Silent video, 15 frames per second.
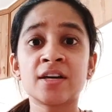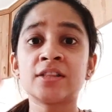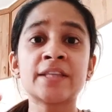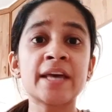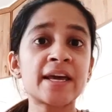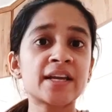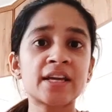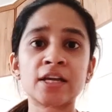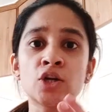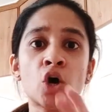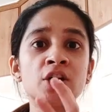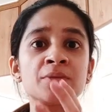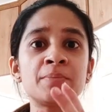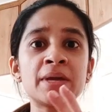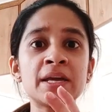There
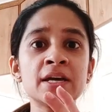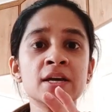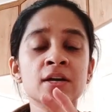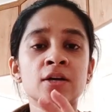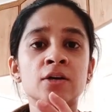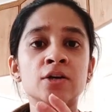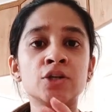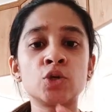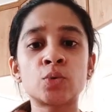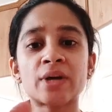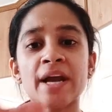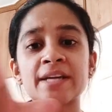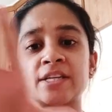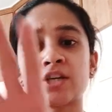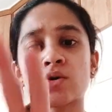cannot be, you are
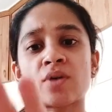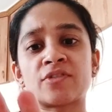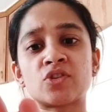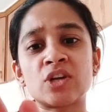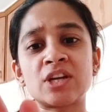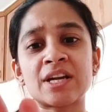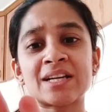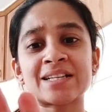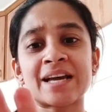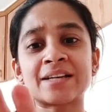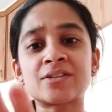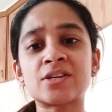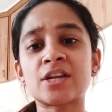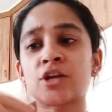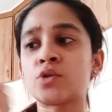writing you have a 3-night
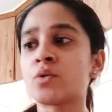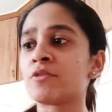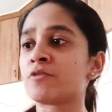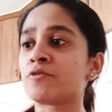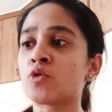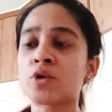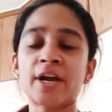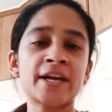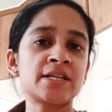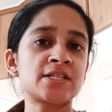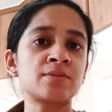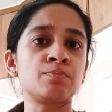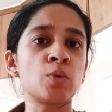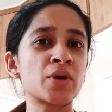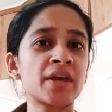itinerary and you have a
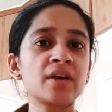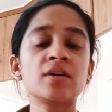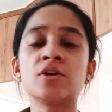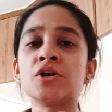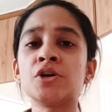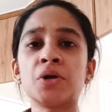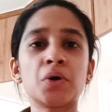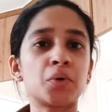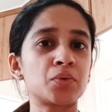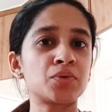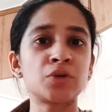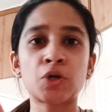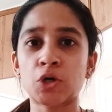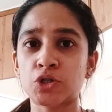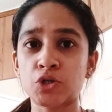4-night booking. No,
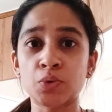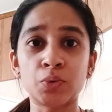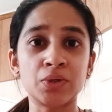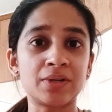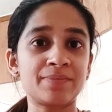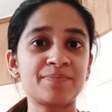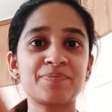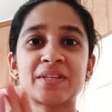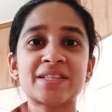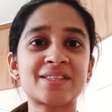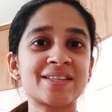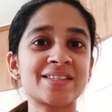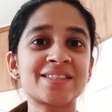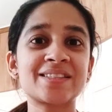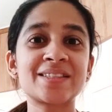not cool.
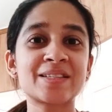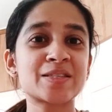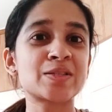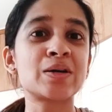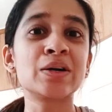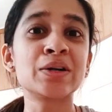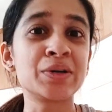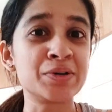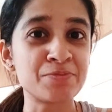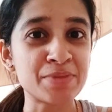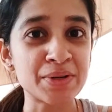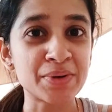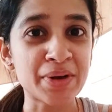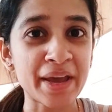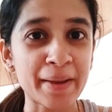This is not going to
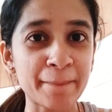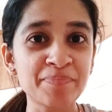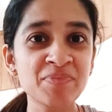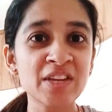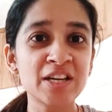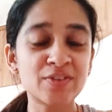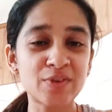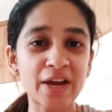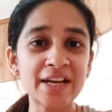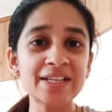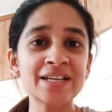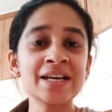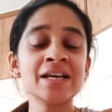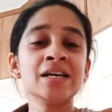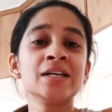be okay,
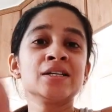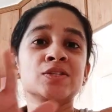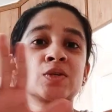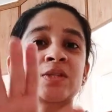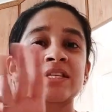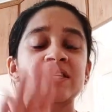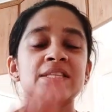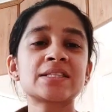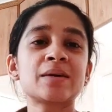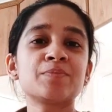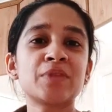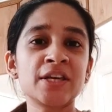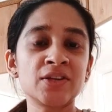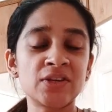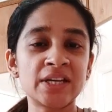right? So this is
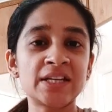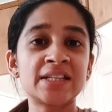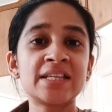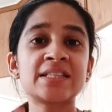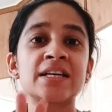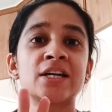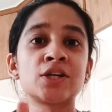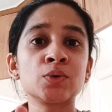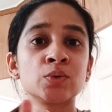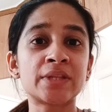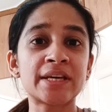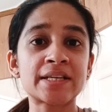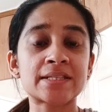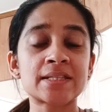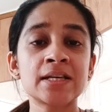something you need. These are 2
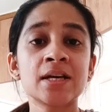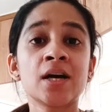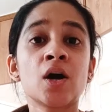things.